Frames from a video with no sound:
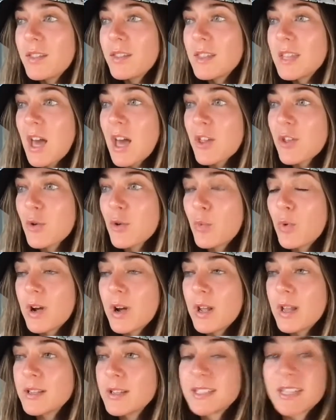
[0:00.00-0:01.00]
the other
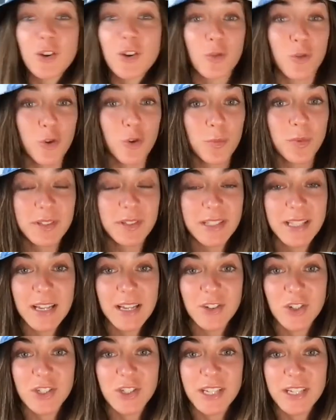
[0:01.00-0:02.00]
ones, the group
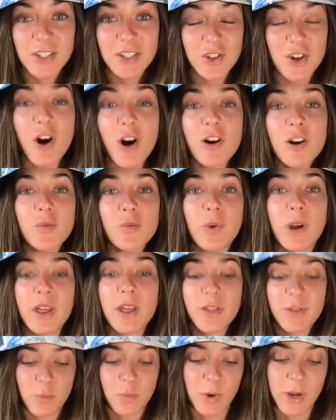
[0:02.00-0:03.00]
sessions I started
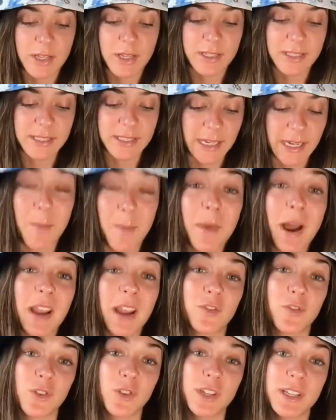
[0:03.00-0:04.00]
with was like a
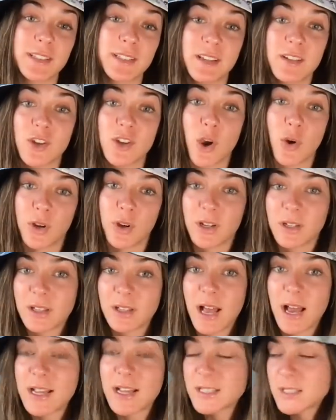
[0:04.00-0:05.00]
mindfulness and yoga
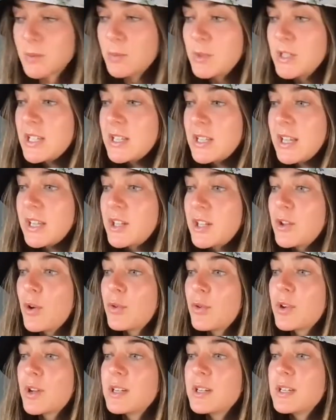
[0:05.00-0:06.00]
class. And we did like yoga